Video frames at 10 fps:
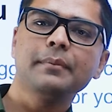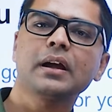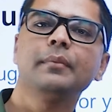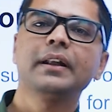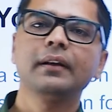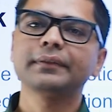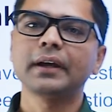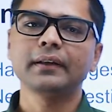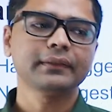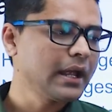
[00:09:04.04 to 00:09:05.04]
I become a data
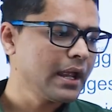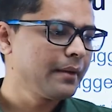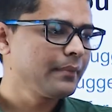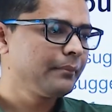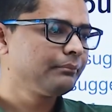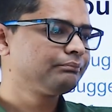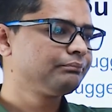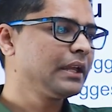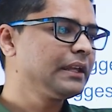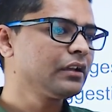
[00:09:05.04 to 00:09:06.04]
scientist, I'm
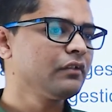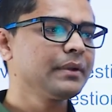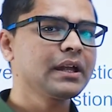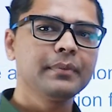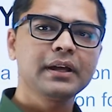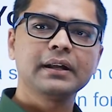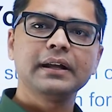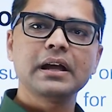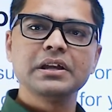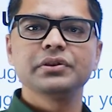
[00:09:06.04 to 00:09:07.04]
thinking of becoming a
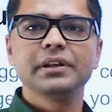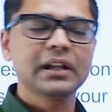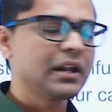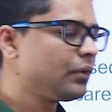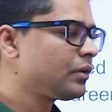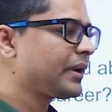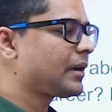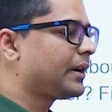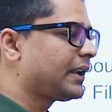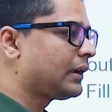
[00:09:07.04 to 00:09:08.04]
data engineer, I want to
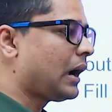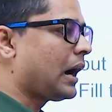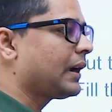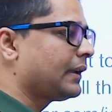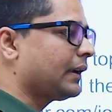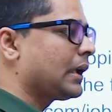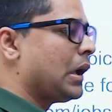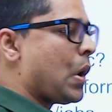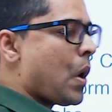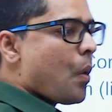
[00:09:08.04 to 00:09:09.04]
become a data architect,
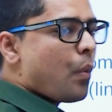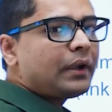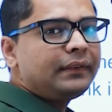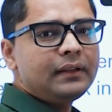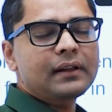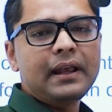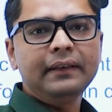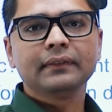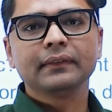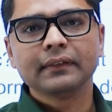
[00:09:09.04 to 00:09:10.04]
what is the
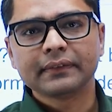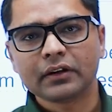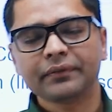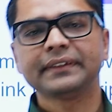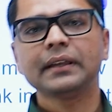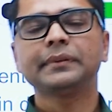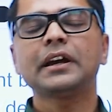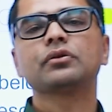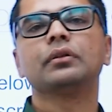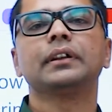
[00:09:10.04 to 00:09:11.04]
right set of steps
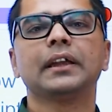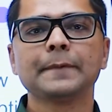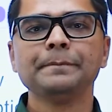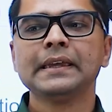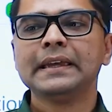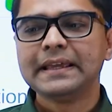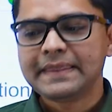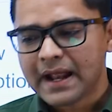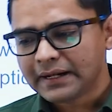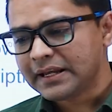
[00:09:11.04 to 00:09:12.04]
I should take?
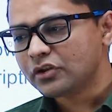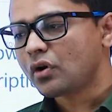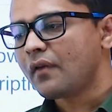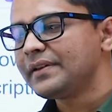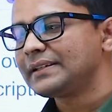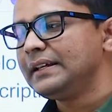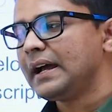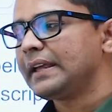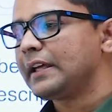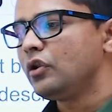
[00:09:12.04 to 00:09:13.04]
In that case,
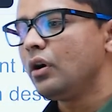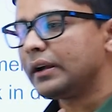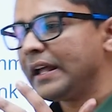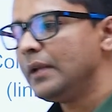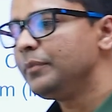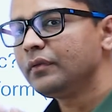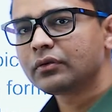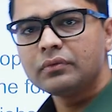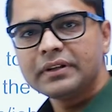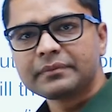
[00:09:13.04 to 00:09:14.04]
obviously I cannot help you
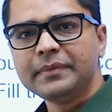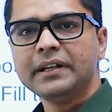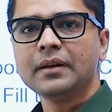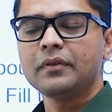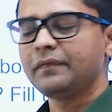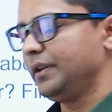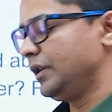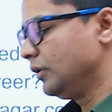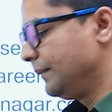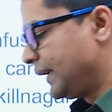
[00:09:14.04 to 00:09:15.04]
through this medium of
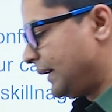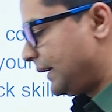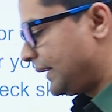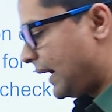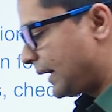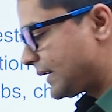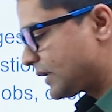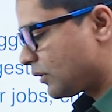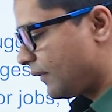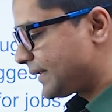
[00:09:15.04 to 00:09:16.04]
video. In that
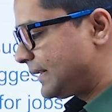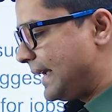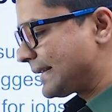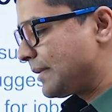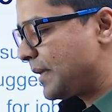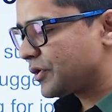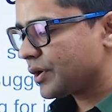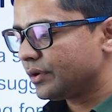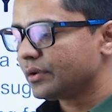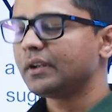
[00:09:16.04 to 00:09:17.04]
case, obviously, as I
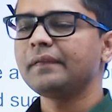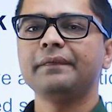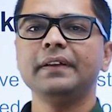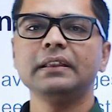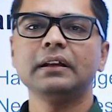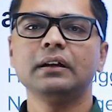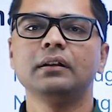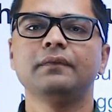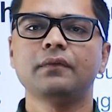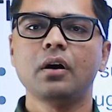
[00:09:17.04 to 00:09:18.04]
mentioned, fill
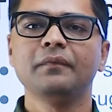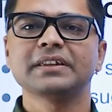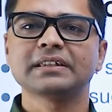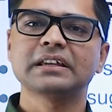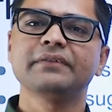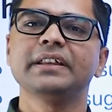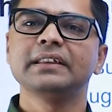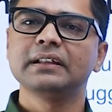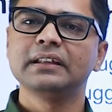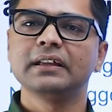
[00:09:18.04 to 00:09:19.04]
the form which is given
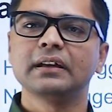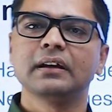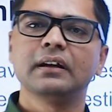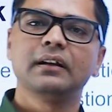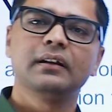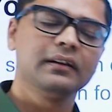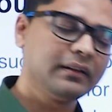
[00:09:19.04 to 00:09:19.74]
in the